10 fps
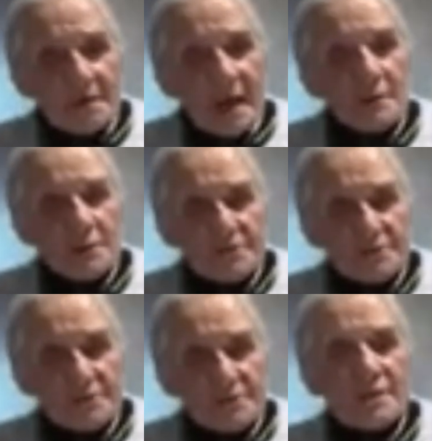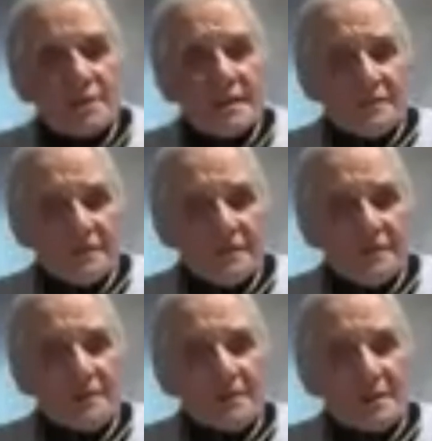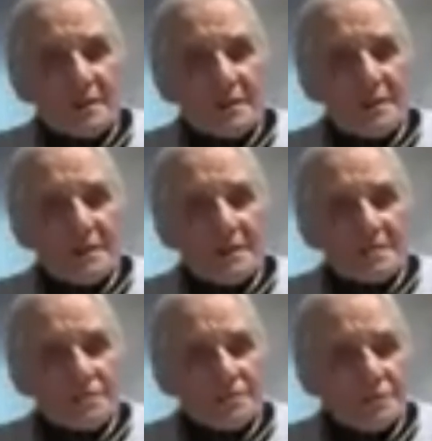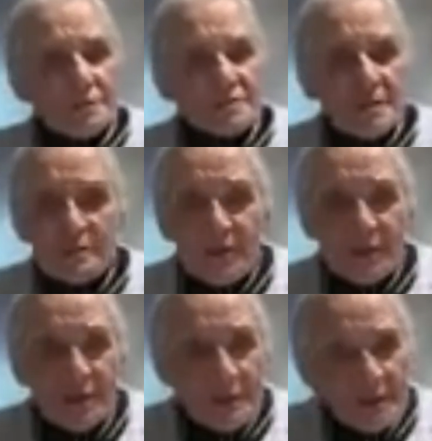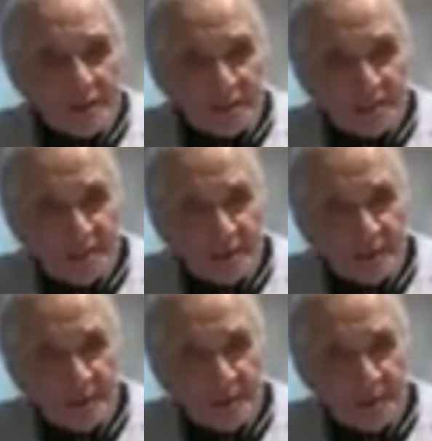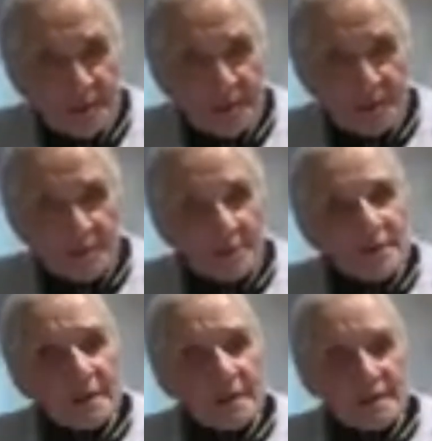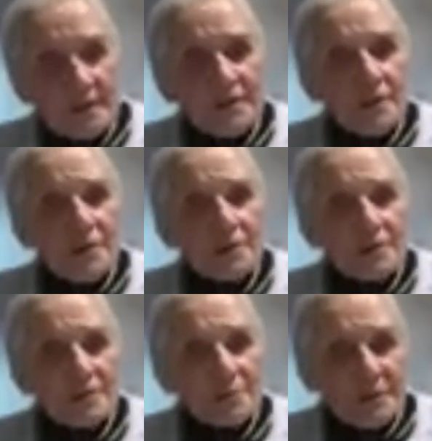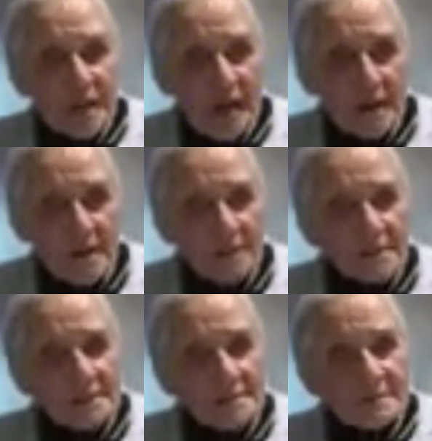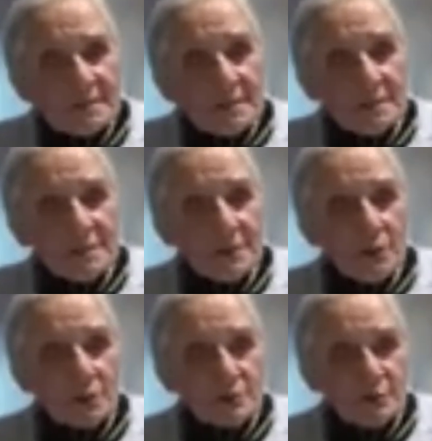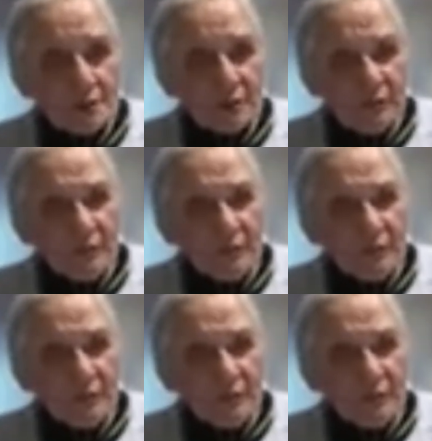I'm strong enough to do something about it. And I know that we are, because what